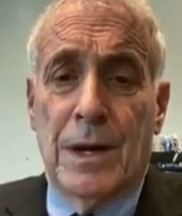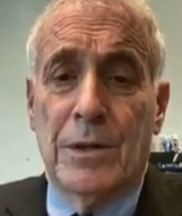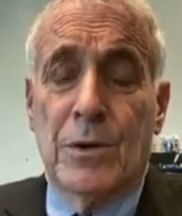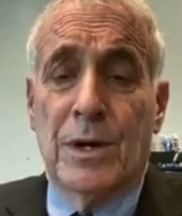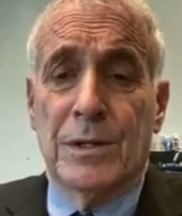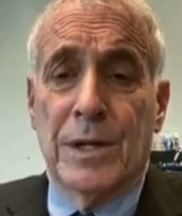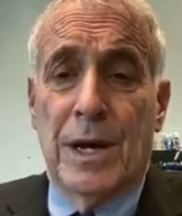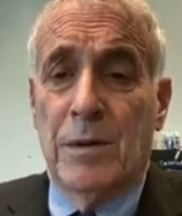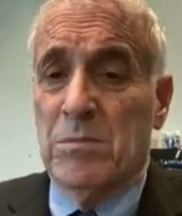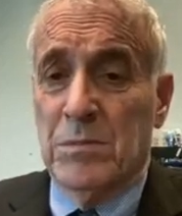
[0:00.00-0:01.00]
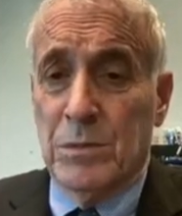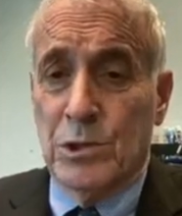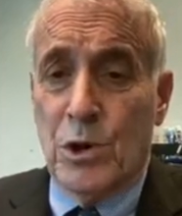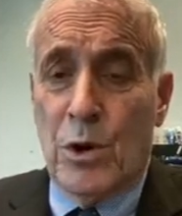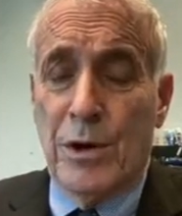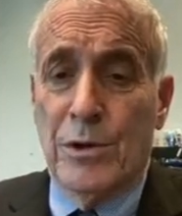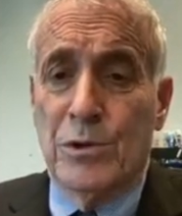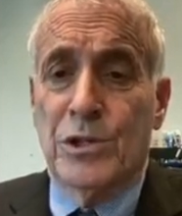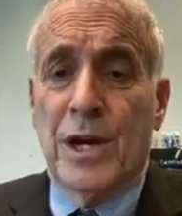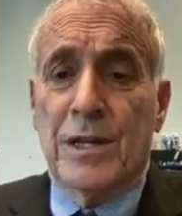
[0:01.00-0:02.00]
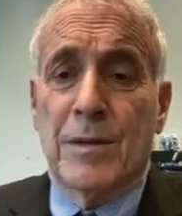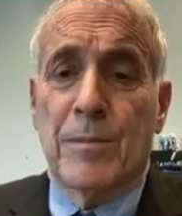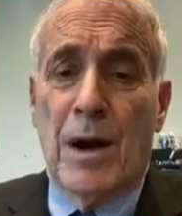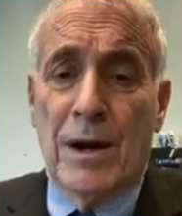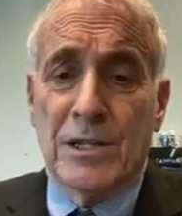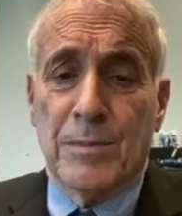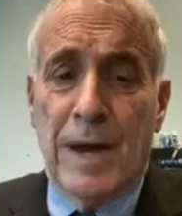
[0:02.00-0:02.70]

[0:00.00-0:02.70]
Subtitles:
And they're going to say, sorry, you checked the box